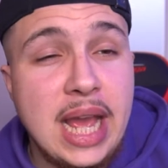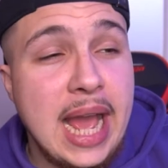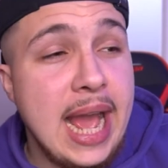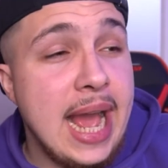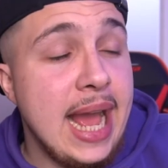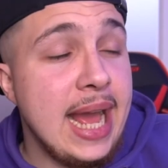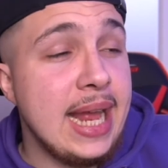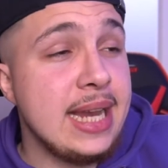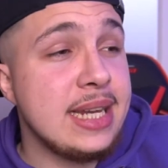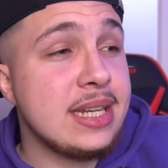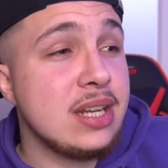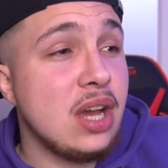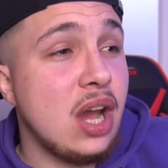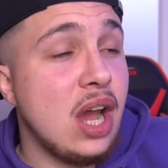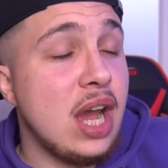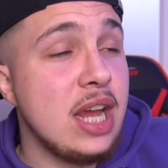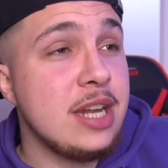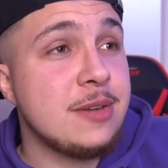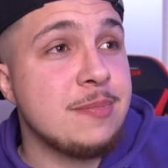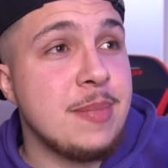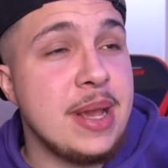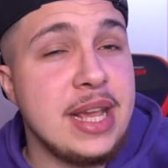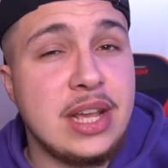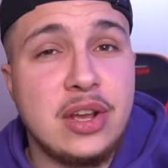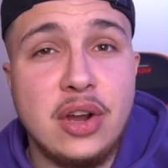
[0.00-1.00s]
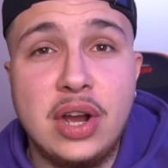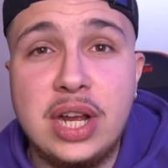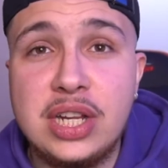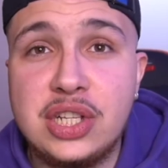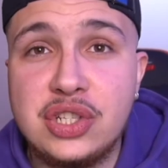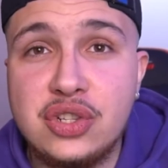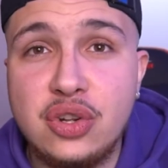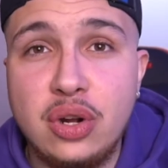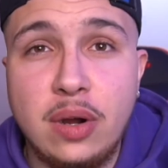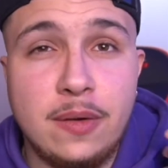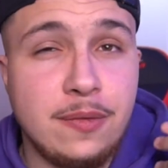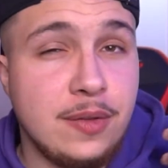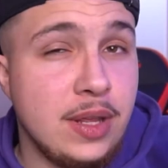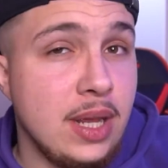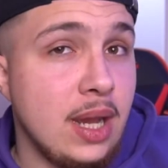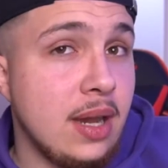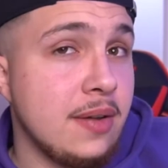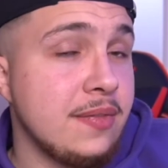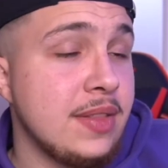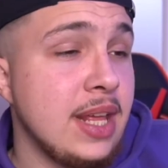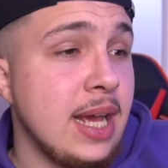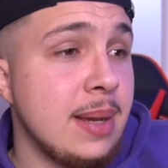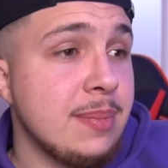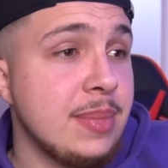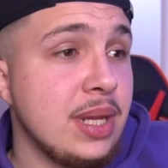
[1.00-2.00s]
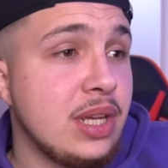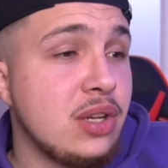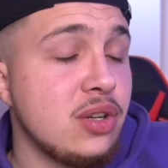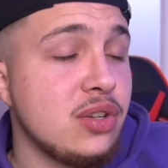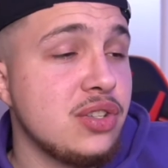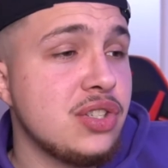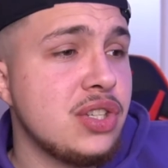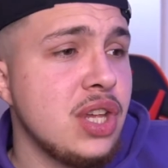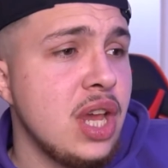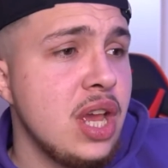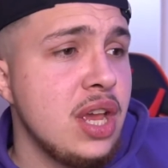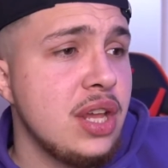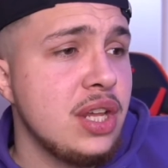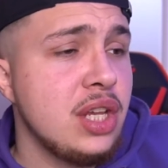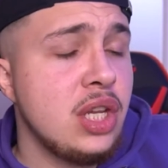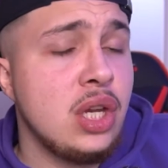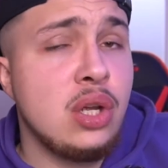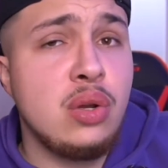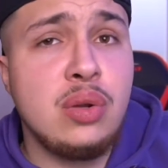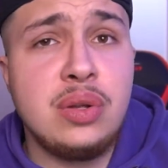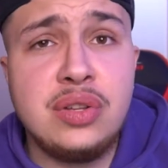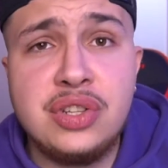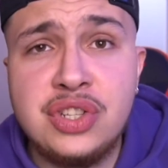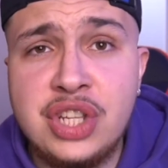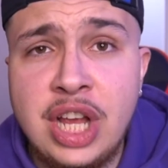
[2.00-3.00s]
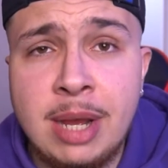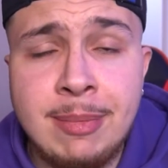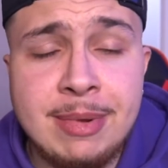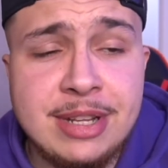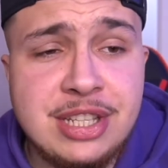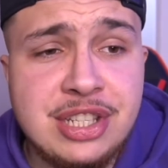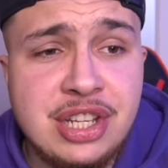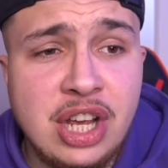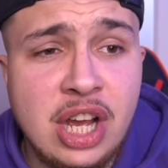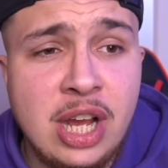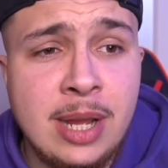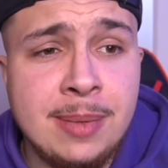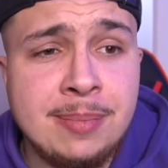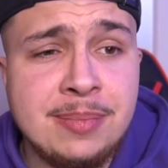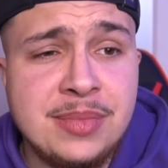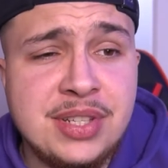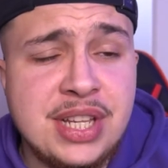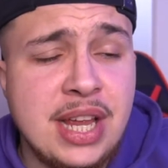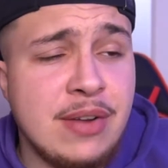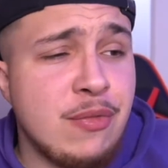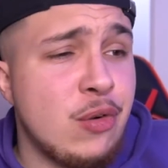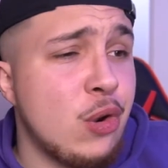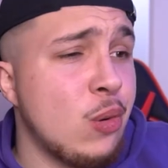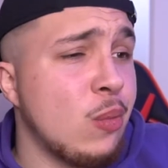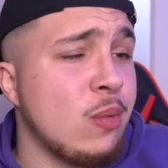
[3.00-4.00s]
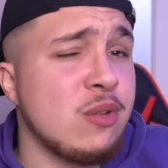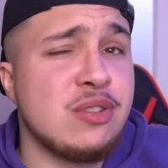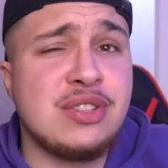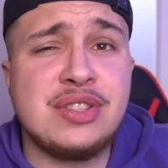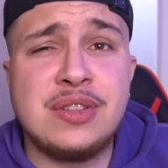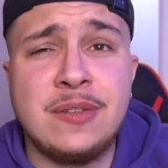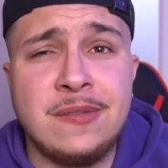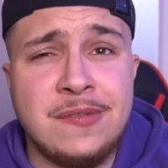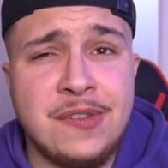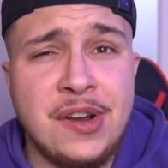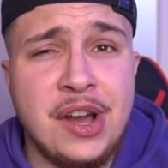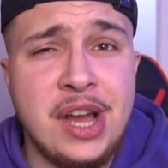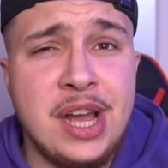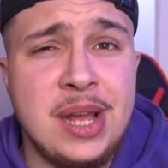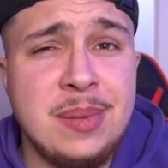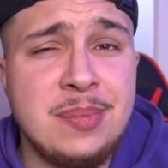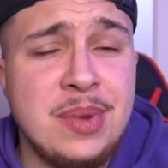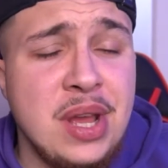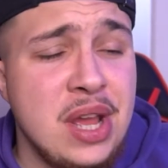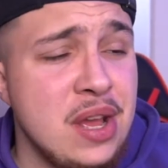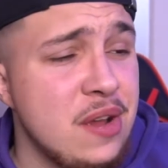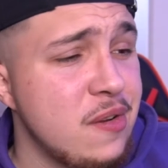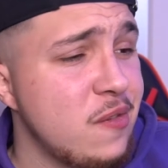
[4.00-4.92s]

And I'd make iced coffee out of that because, you know, summer times, everyone wants the vibe.